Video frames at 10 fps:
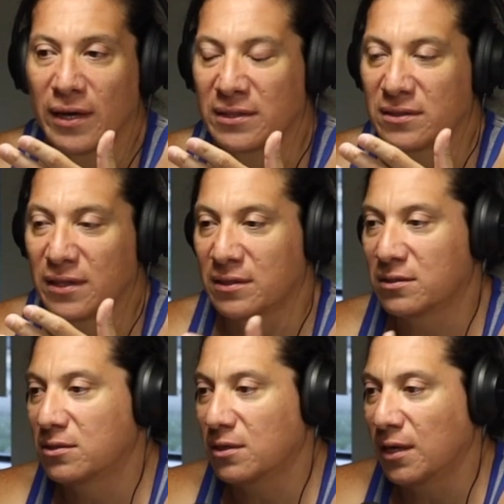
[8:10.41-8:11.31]
It's
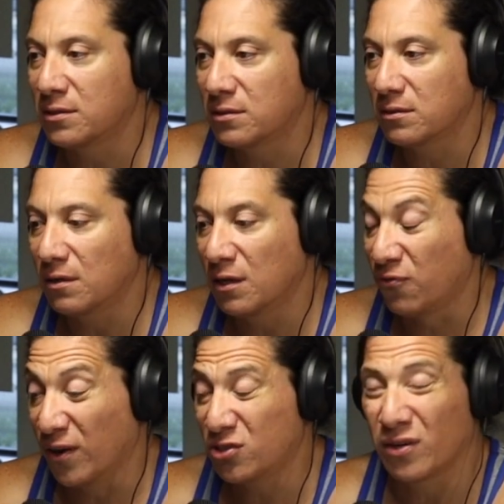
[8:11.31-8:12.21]

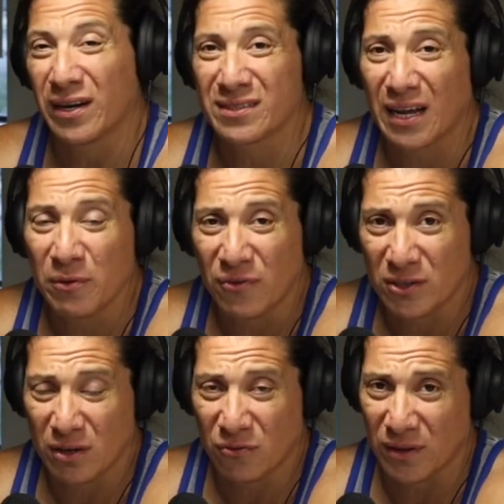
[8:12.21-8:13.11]
frustrating. It's got to be
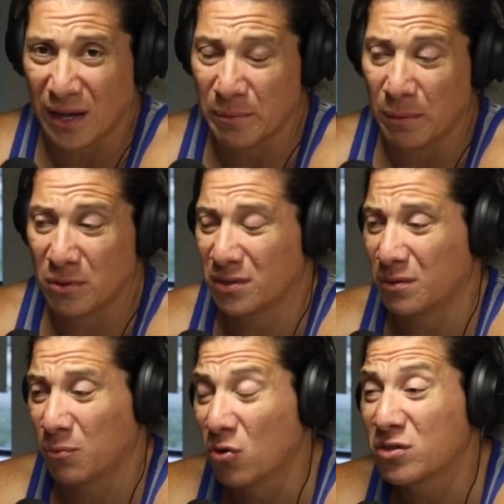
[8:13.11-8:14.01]
frustrating for a lot of members,
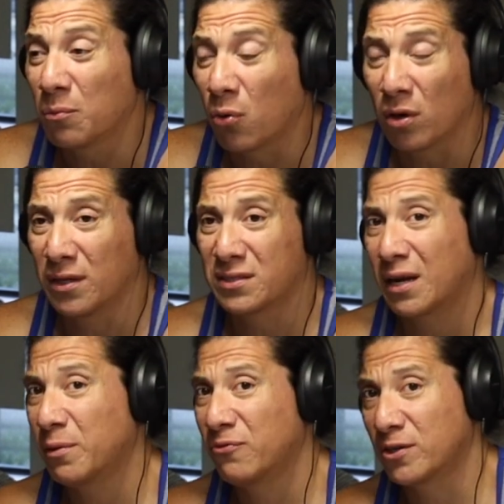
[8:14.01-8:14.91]
and most importantly, it's
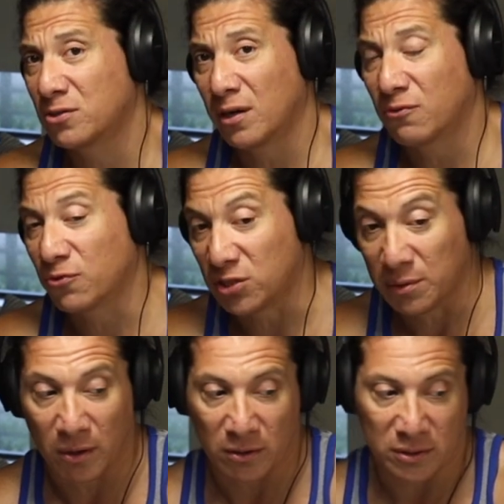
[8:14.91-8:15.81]
got to be frustrating for
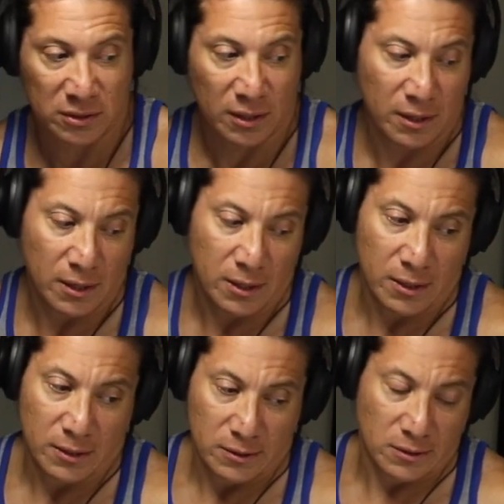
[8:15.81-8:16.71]
gym owners.
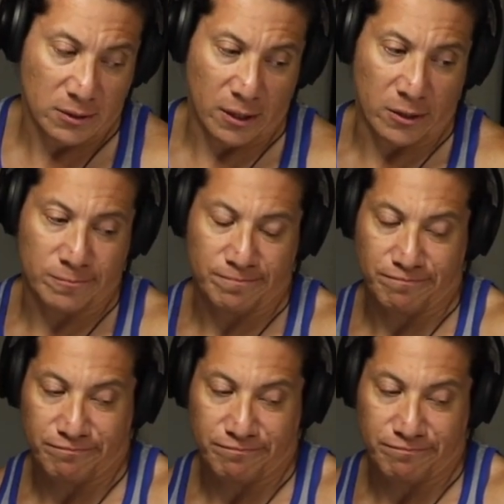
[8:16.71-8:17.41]
So